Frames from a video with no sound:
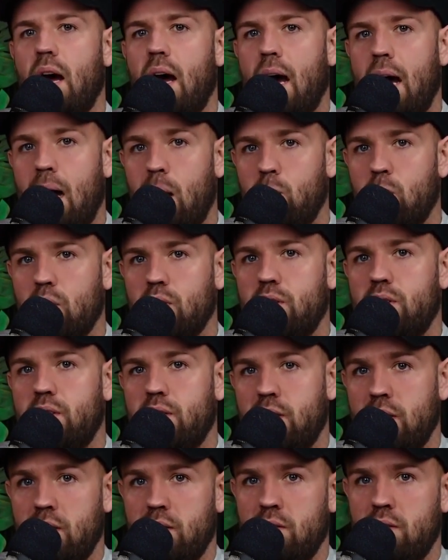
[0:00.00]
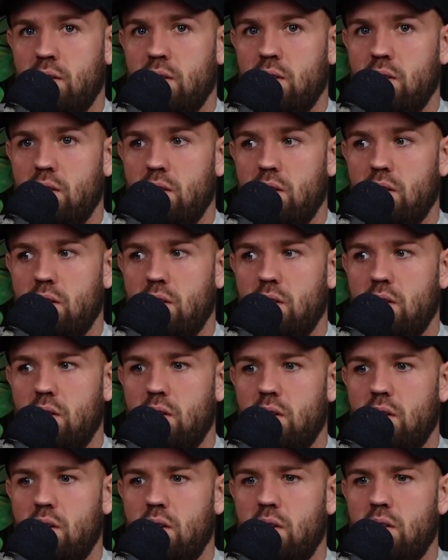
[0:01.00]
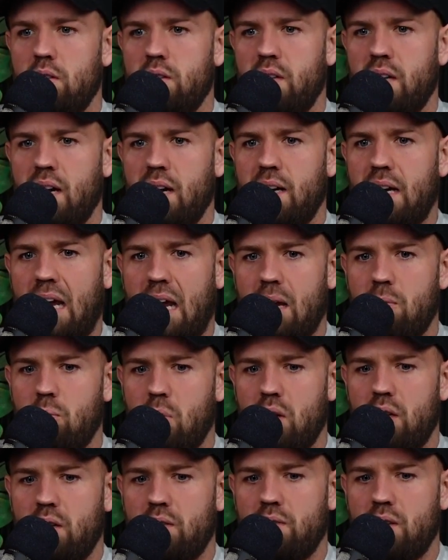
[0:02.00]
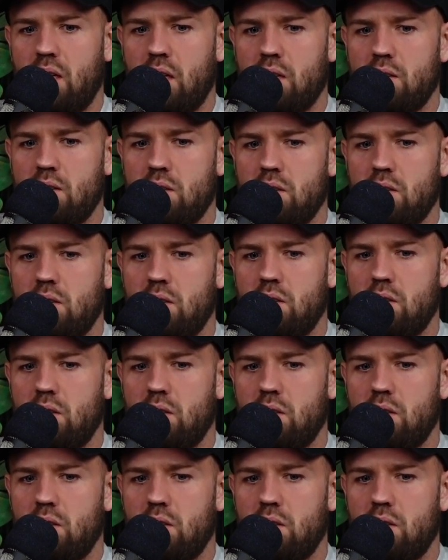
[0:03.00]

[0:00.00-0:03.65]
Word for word: Aberdeen. Did I get money for this?